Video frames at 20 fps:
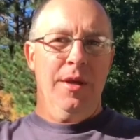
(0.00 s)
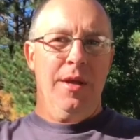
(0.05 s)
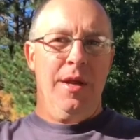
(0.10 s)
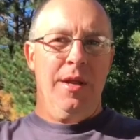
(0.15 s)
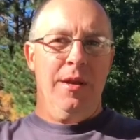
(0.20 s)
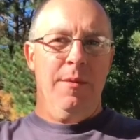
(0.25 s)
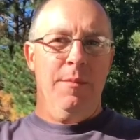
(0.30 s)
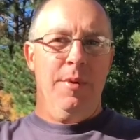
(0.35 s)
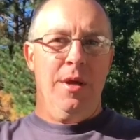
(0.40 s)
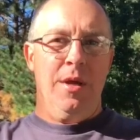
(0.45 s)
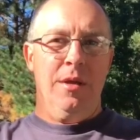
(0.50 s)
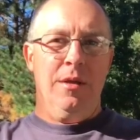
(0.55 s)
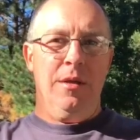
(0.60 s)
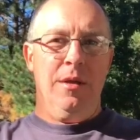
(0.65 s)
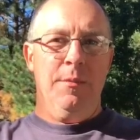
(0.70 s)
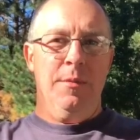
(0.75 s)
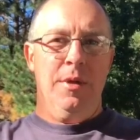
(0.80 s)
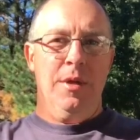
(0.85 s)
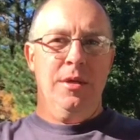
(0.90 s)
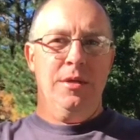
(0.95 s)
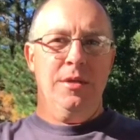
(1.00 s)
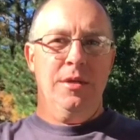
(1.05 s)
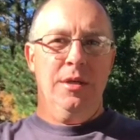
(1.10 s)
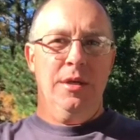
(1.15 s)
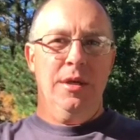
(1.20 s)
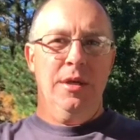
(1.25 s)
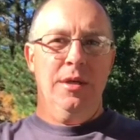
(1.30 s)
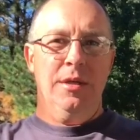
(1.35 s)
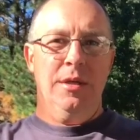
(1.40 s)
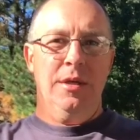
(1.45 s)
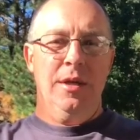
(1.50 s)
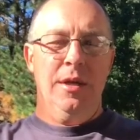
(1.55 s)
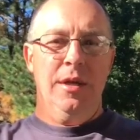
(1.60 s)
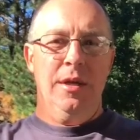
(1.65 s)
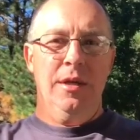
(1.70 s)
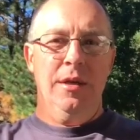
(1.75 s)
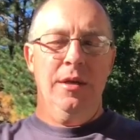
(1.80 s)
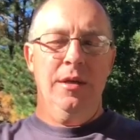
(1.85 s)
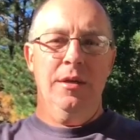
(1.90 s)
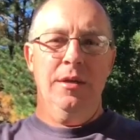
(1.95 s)
Handyman coming at you again
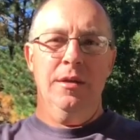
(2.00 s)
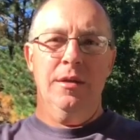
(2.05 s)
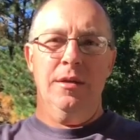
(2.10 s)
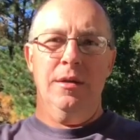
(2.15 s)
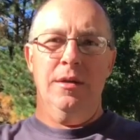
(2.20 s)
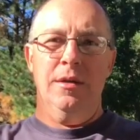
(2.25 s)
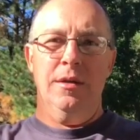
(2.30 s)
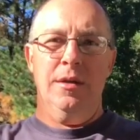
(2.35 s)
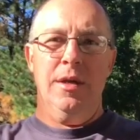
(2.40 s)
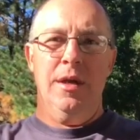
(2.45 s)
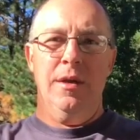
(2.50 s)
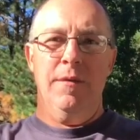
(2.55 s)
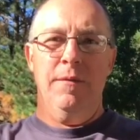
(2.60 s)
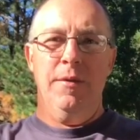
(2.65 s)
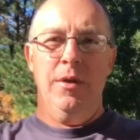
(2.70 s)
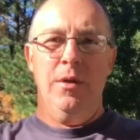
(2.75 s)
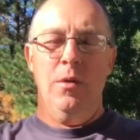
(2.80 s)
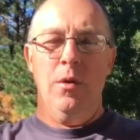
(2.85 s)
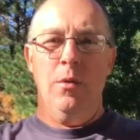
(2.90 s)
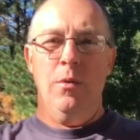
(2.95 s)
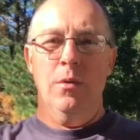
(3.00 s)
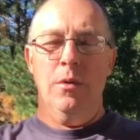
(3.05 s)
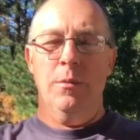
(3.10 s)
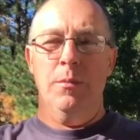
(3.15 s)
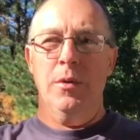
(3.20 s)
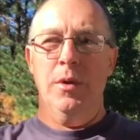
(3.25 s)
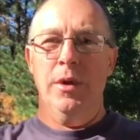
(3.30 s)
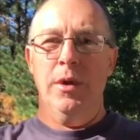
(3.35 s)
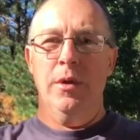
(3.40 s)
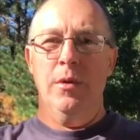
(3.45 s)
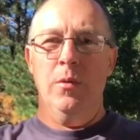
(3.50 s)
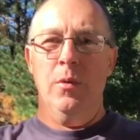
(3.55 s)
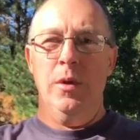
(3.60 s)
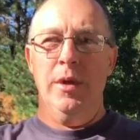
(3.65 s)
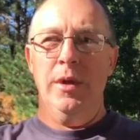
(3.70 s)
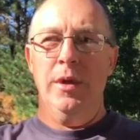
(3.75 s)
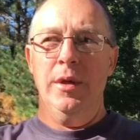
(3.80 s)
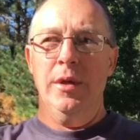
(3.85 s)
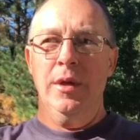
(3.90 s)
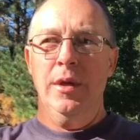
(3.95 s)
today. I got a video I want to bring your
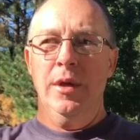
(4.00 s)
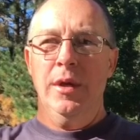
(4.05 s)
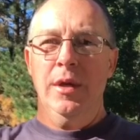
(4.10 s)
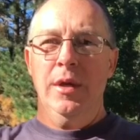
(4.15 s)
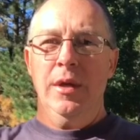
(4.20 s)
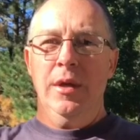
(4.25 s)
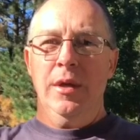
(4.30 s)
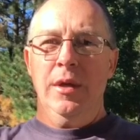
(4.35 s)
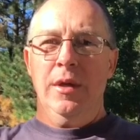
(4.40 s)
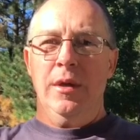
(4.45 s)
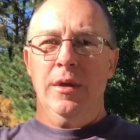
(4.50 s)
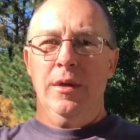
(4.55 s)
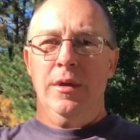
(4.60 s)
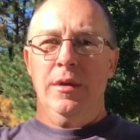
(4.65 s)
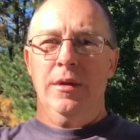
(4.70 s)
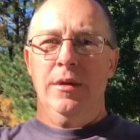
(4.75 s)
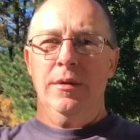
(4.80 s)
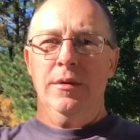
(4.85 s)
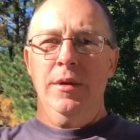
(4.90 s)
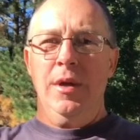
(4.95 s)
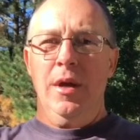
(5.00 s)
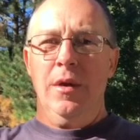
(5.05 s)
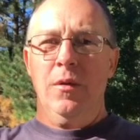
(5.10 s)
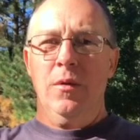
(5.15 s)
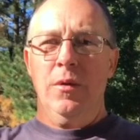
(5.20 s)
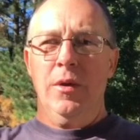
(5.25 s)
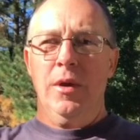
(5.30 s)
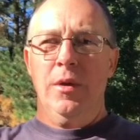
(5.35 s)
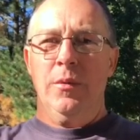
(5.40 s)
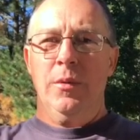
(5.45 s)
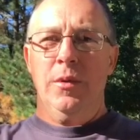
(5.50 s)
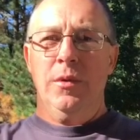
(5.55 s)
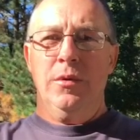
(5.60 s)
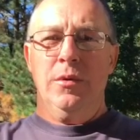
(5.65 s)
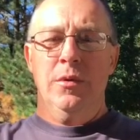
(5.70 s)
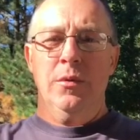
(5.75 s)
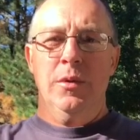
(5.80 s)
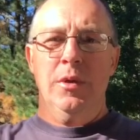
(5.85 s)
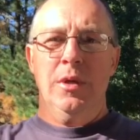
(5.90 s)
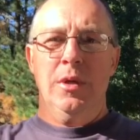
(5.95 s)
way. I'm not going to get real
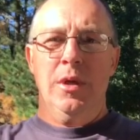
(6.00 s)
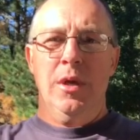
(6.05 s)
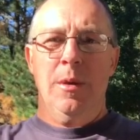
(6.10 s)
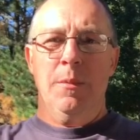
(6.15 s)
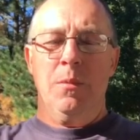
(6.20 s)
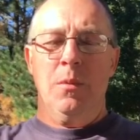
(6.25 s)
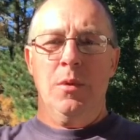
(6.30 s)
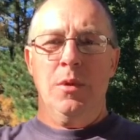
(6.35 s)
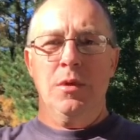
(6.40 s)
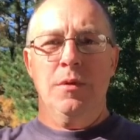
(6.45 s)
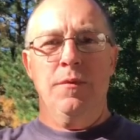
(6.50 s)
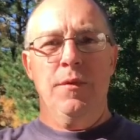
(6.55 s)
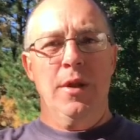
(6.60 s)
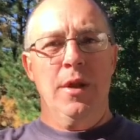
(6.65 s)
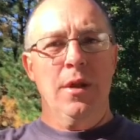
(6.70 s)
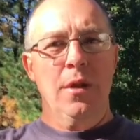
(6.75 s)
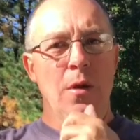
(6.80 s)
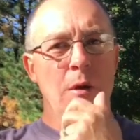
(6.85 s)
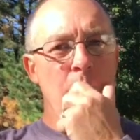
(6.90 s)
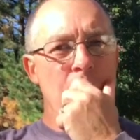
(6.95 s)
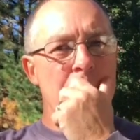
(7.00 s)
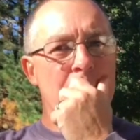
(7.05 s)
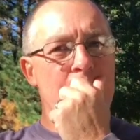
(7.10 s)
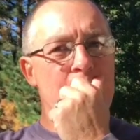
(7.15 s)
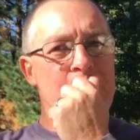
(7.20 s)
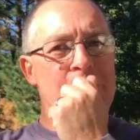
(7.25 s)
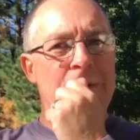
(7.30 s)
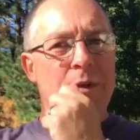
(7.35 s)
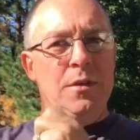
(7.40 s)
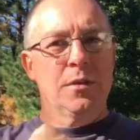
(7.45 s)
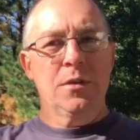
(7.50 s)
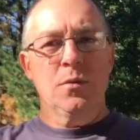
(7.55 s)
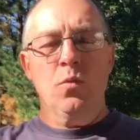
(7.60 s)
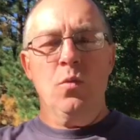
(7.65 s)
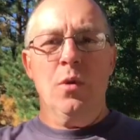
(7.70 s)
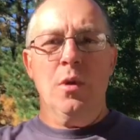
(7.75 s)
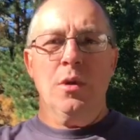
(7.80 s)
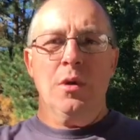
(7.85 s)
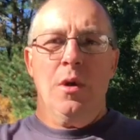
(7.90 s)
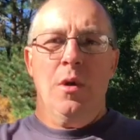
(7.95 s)
too in depth with this video, but
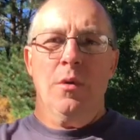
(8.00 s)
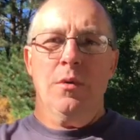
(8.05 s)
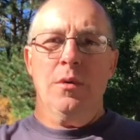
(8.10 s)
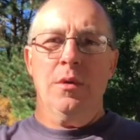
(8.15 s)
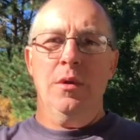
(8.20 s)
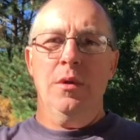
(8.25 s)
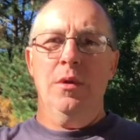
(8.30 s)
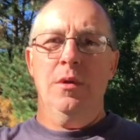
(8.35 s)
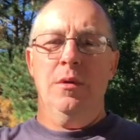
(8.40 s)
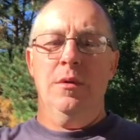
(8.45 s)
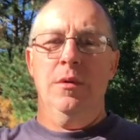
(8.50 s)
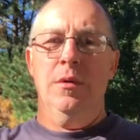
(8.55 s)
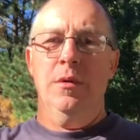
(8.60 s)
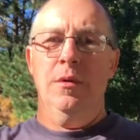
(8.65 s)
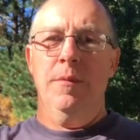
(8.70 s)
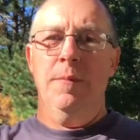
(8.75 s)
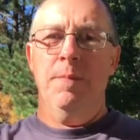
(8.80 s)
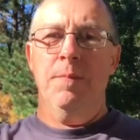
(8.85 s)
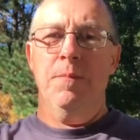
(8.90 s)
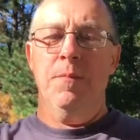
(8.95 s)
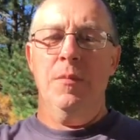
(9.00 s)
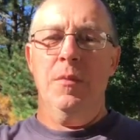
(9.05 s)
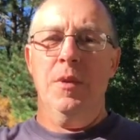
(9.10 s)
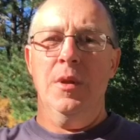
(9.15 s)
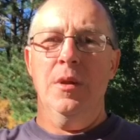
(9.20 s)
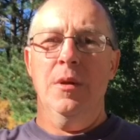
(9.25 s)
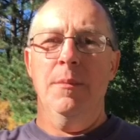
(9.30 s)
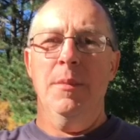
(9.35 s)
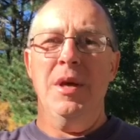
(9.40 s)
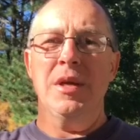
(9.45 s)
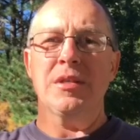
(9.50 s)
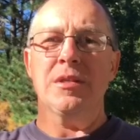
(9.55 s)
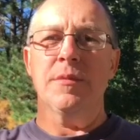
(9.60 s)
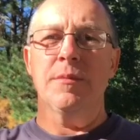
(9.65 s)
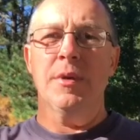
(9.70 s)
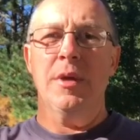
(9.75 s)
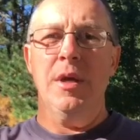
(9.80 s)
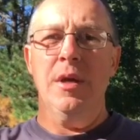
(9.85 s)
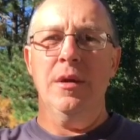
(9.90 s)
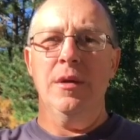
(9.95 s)
just want to talk to you about
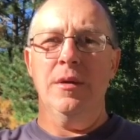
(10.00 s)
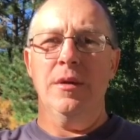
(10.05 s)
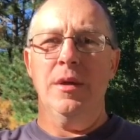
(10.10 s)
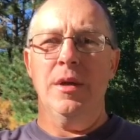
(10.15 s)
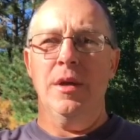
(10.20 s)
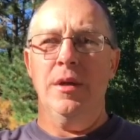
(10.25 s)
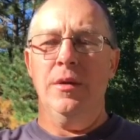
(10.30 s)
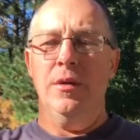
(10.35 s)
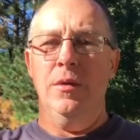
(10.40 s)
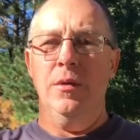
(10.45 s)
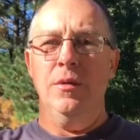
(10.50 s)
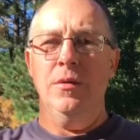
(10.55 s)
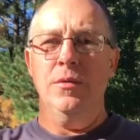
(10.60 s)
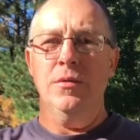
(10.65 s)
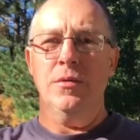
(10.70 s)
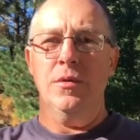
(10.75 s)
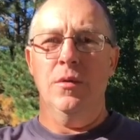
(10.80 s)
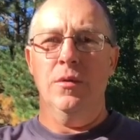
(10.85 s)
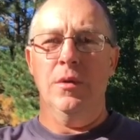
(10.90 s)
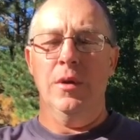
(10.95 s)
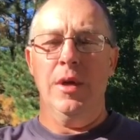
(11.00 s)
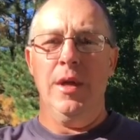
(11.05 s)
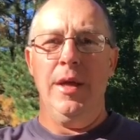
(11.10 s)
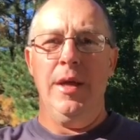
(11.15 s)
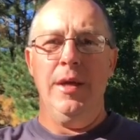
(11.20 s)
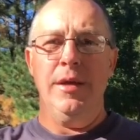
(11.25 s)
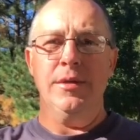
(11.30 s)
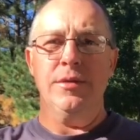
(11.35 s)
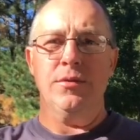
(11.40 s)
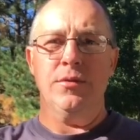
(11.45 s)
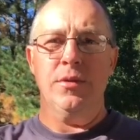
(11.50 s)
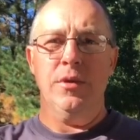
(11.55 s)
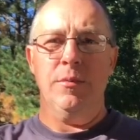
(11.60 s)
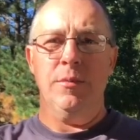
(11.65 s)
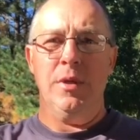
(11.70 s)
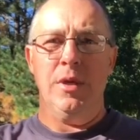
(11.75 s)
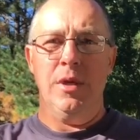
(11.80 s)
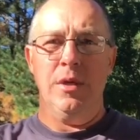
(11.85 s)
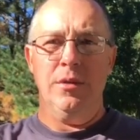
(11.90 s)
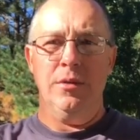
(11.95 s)
some gear that I used on the last
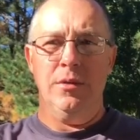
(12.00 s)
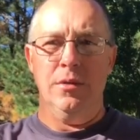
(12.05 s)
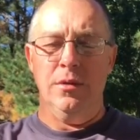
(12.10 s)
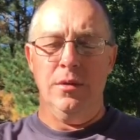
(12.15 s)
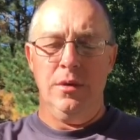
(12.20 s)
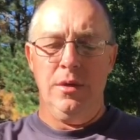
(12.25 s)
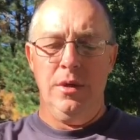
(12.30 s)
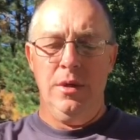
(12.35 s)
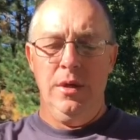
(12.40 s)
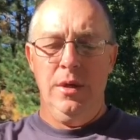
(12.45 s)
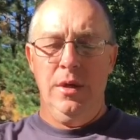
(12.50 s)
trip that I took.